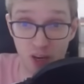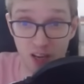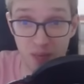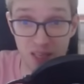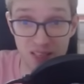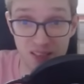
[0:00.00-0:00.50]

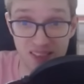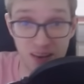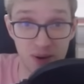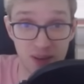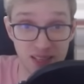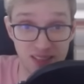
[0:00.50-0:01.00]
commit to
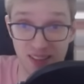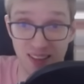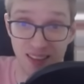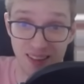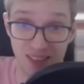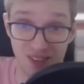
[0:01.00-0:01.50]
Terra. That's the
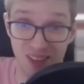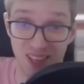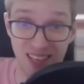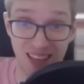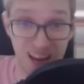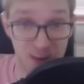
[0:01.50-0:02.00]
thing. This early
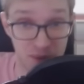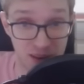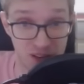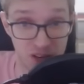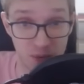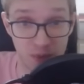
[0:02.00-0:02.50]
game, and
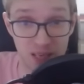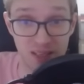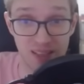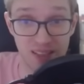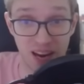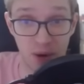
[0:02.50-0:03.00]
you commit to
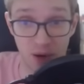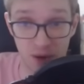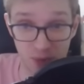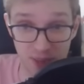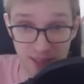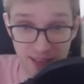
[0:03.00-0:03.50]
Terra
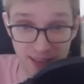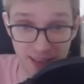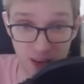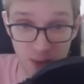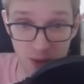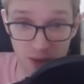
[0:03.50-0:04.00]
with
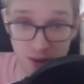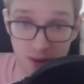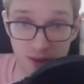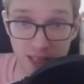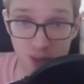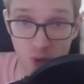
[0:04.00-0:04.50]
Kingambit,
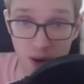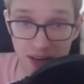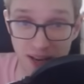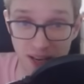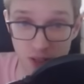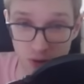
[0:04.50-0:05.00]
that's quite
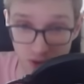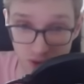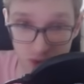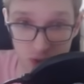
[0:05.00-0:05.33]
dangerous.